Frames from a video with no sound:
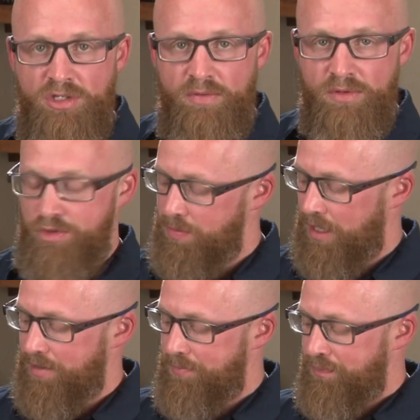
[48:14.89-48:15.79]
cervical
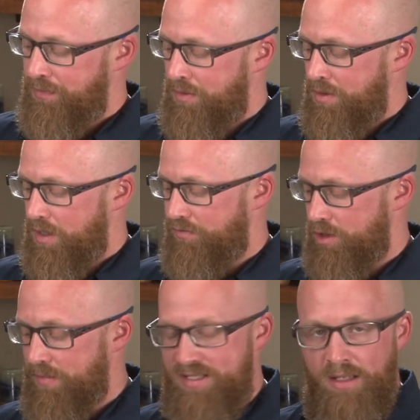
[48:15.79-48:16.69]
spine. If
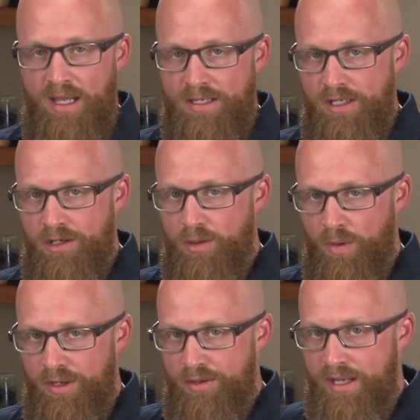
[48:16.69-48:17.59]
you're misaligned here, what do you